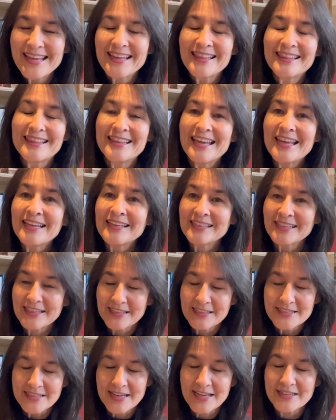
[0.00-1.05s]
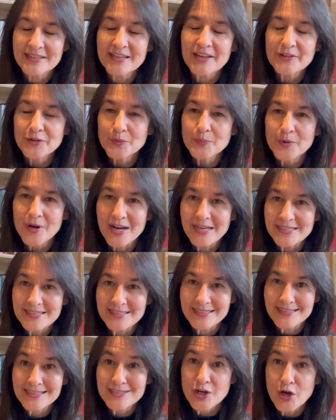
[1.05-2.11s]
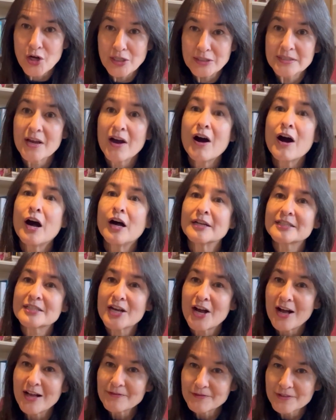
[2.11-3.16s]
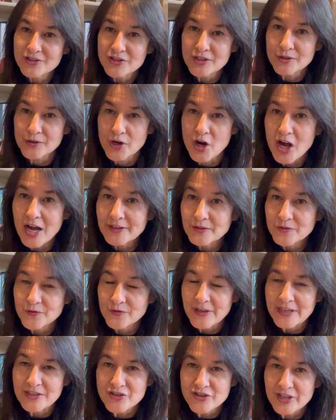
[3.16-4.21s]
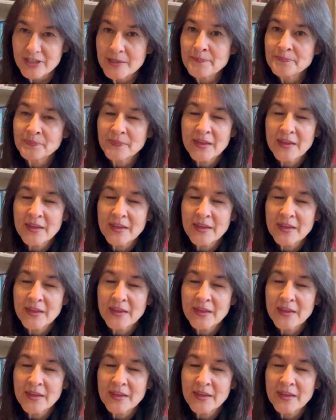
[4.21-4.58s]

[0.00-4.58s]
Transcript: They need another process called autophagy or autophagy,